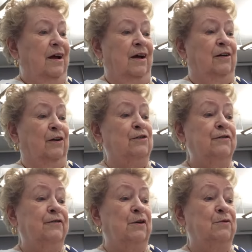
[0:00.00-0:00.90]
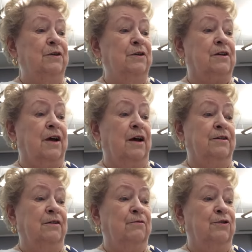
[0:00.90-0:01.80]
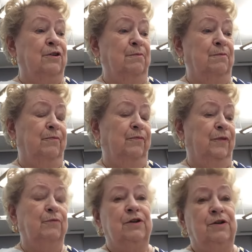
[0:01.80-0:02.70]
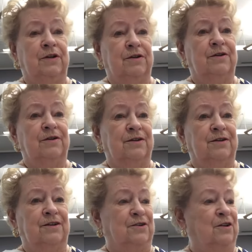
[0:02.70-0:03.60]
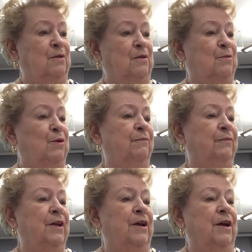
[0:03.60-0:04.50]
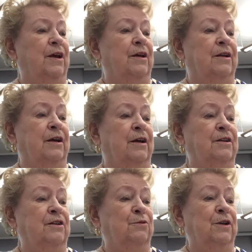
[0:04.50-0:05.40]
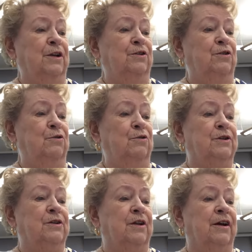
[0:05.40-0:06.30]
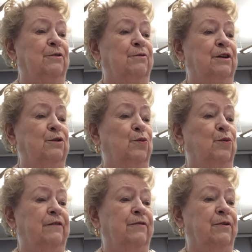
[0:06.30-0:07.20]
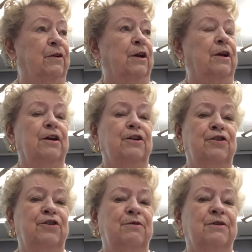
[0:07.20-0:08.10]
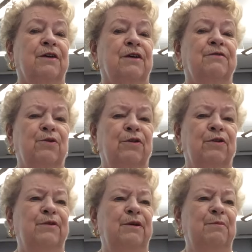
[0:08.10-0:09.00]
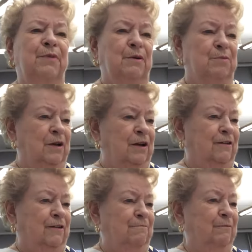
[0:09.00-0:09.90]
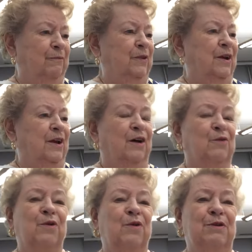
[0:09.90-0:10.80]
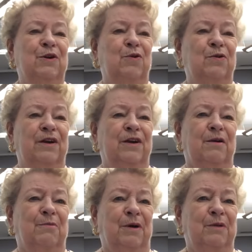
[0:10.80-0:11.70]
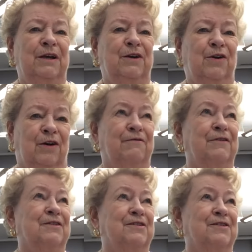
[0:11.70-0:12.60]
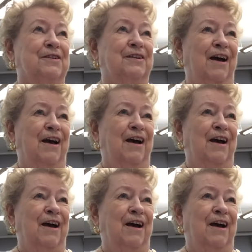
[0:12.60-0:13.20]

I also found in Scott Township which doesn't exist anymore. 1922 was an Irene Weaver. She was a notary public, a woman holding a public office. Yeah.